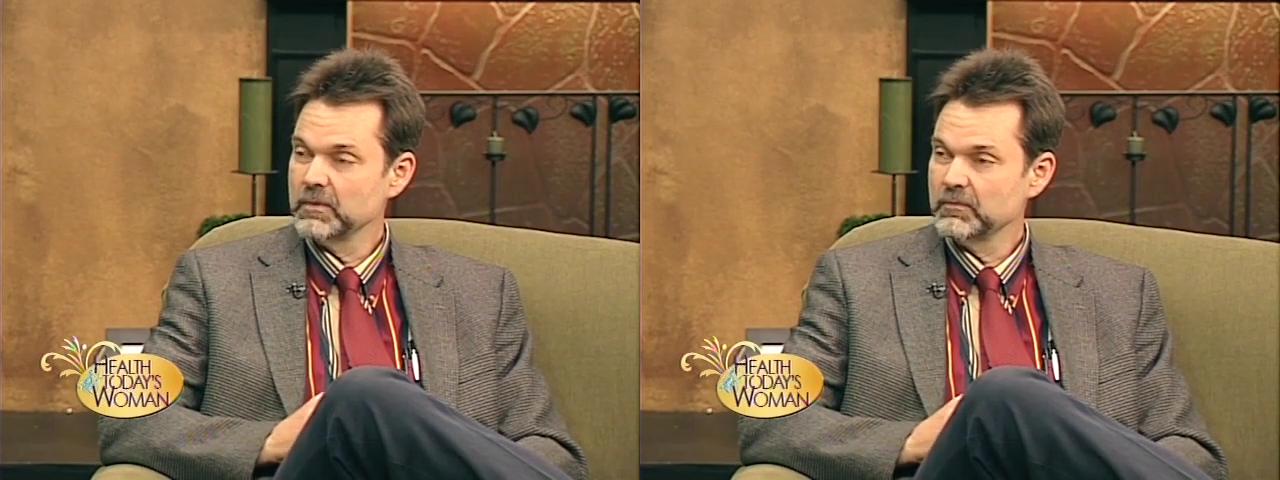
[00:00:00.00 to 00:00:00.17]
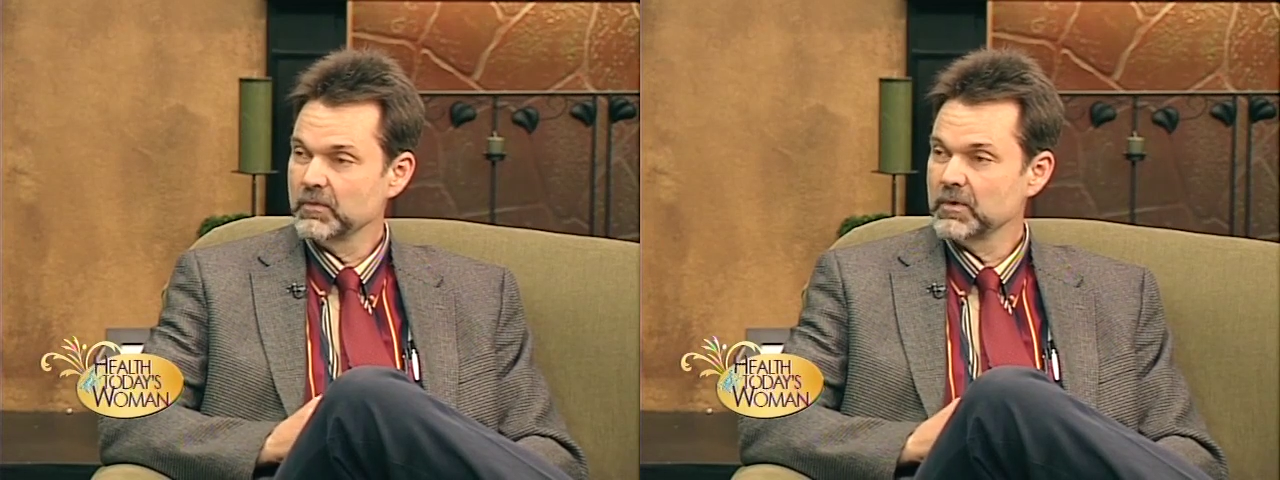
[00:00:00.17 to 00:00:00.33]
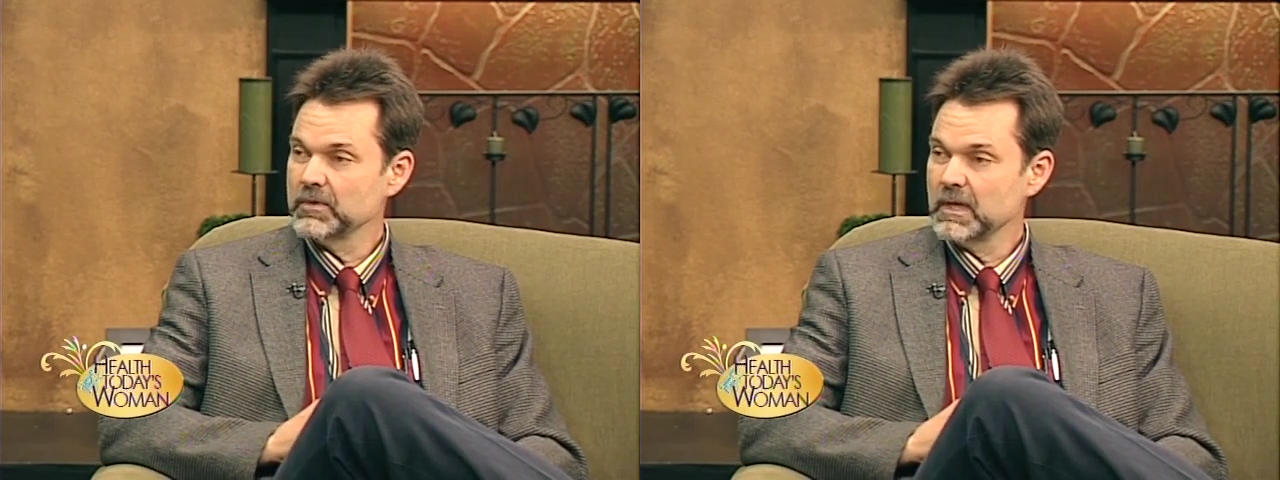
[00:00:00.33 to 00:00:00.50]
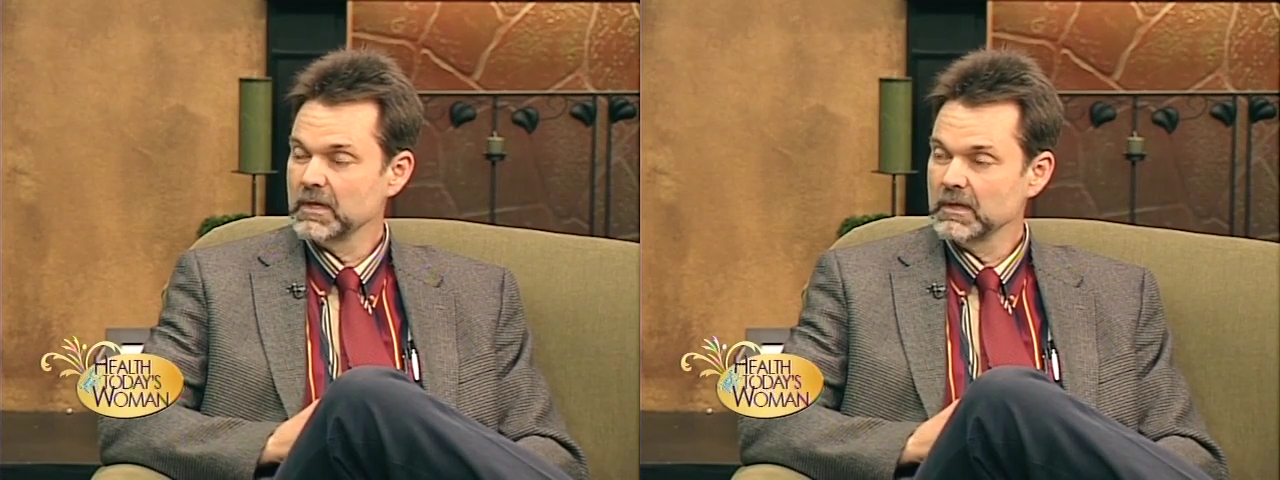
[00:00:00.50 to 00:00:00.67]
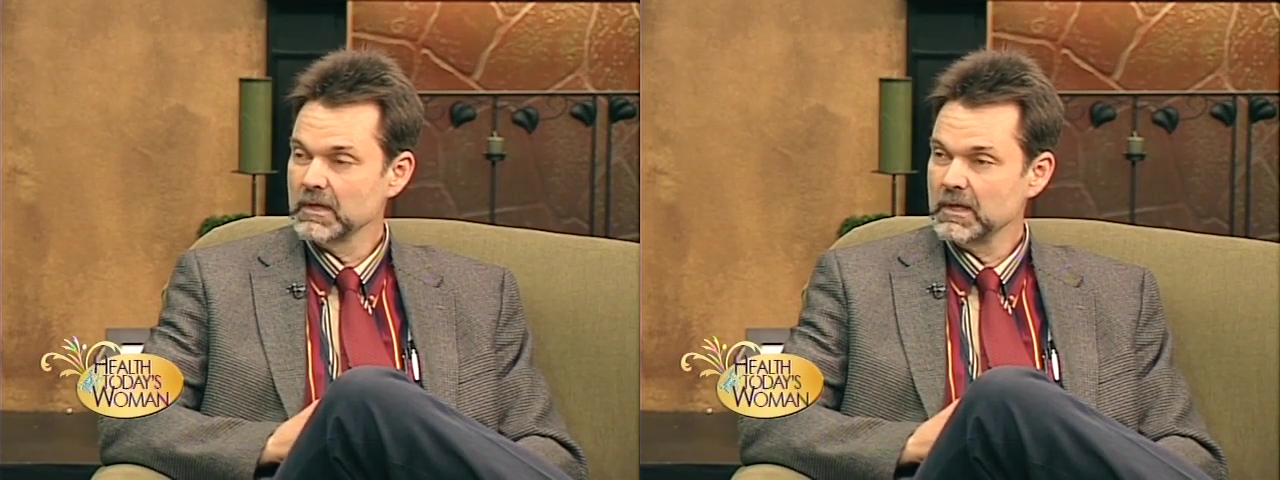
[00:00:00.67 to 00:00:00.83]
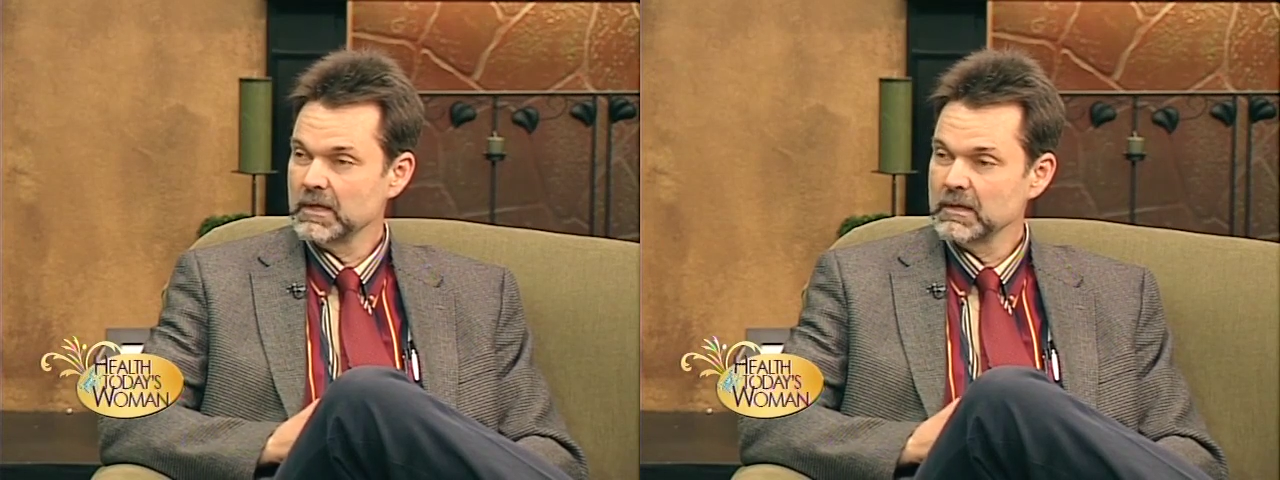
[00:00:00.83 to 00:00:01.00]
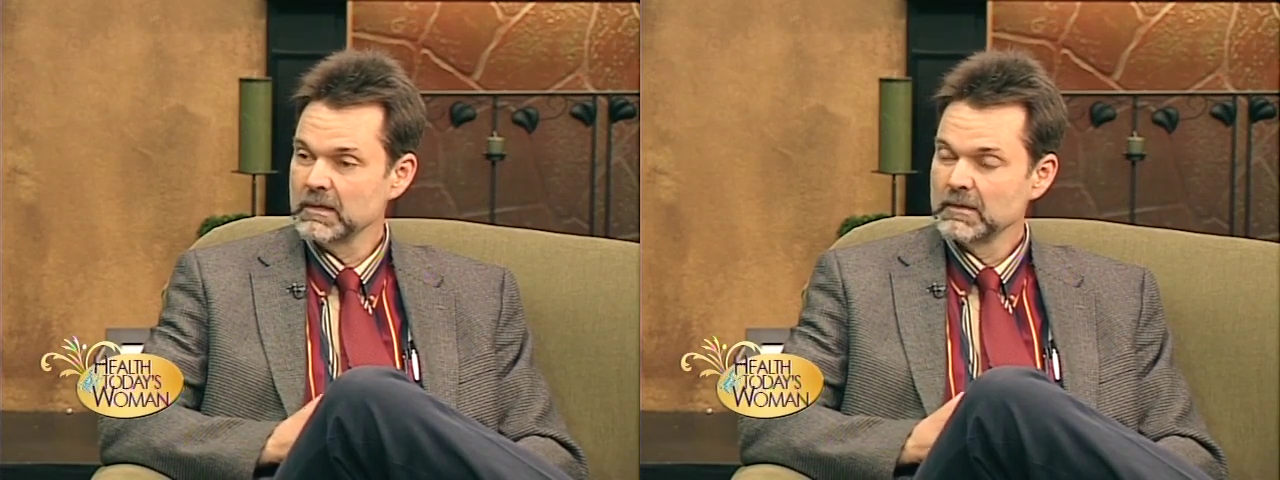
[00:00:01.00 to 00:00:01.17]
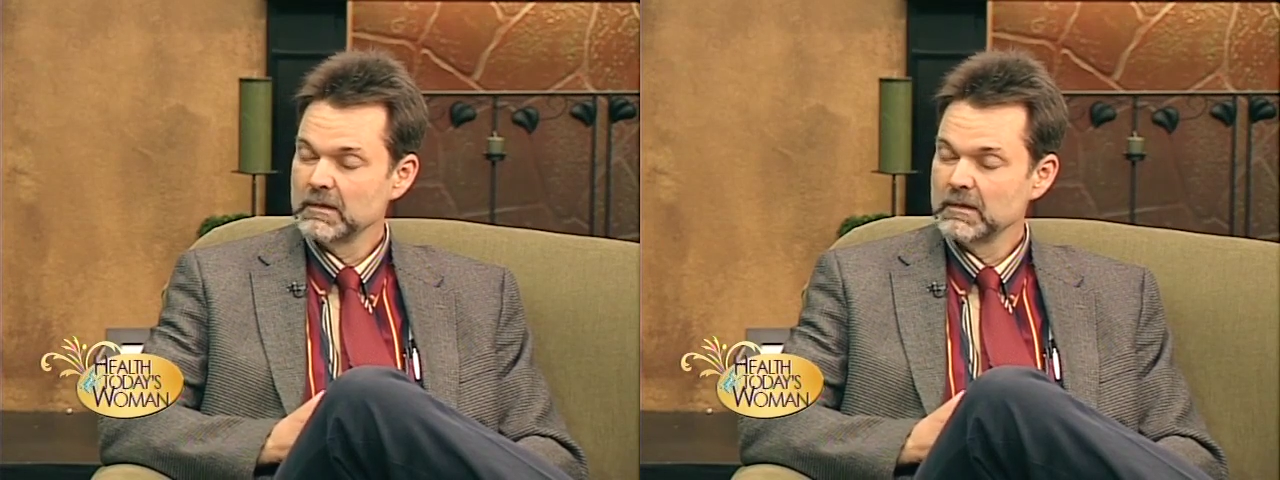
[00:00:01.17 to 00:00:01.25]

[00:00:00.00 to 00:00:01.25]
before they leak,